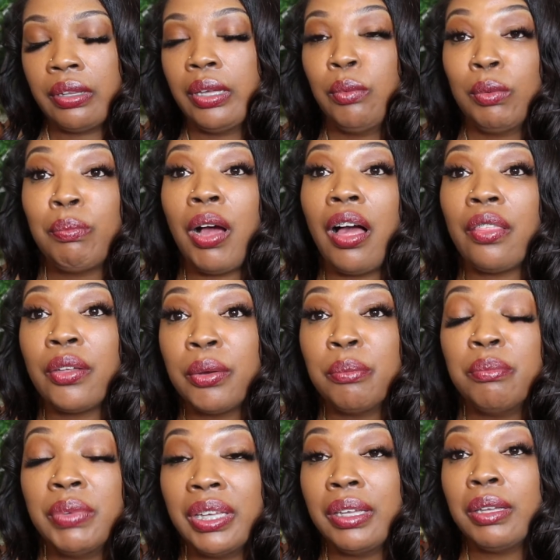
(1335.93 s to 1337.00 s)
It would bother
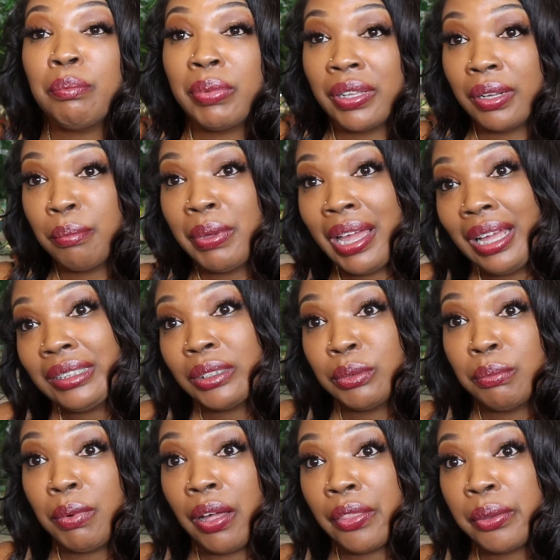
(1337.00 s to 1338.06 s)
me in the past. It
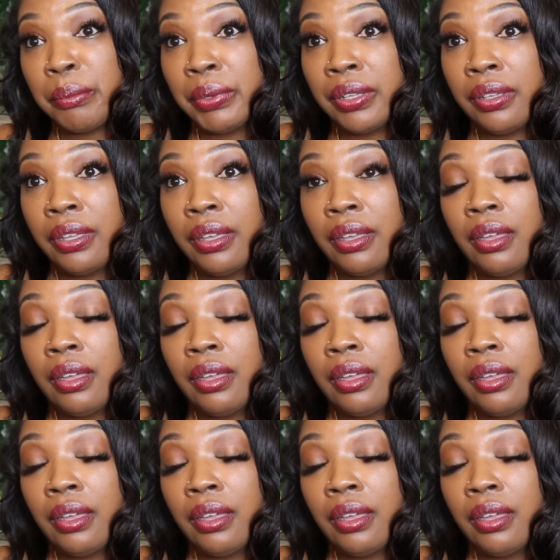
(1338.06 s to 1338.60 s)
would bother me.